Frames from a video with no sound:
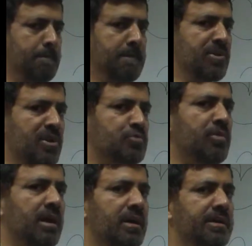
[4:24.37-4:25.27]
Because we
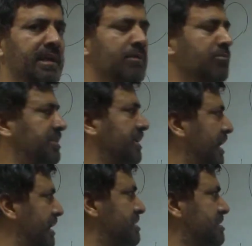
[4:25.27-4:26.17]
are dealing with
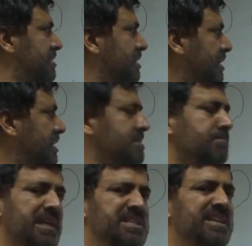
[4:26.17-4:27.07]
kids, it is
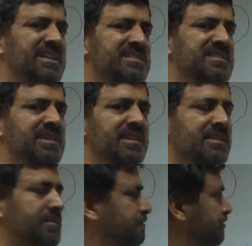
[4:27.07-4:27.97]
much
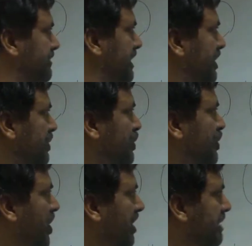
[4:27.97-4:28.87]
easier to
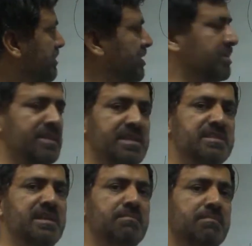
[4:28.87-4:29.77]
talk about these
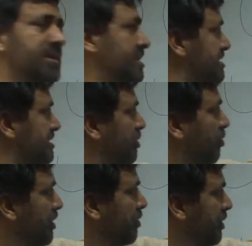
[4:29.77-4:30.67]
numbers
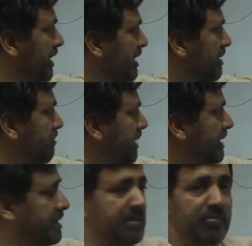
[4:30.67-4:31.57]
when we
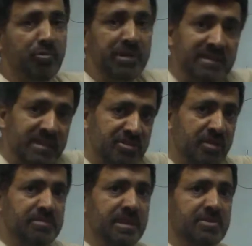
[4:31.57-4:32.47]
combine them with these
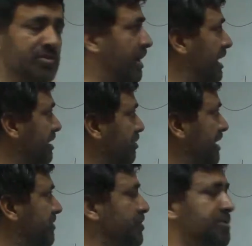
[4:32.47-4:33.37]
objects. So like
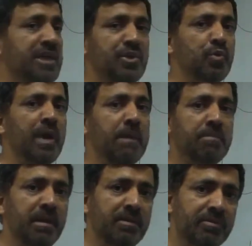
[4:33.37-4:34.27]
if you say 2
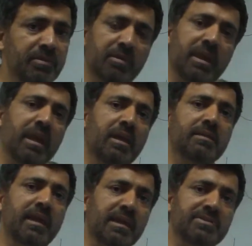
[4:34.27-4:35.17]
apples,
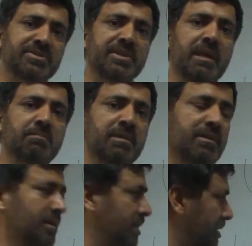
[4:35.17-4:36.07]
they can see apple.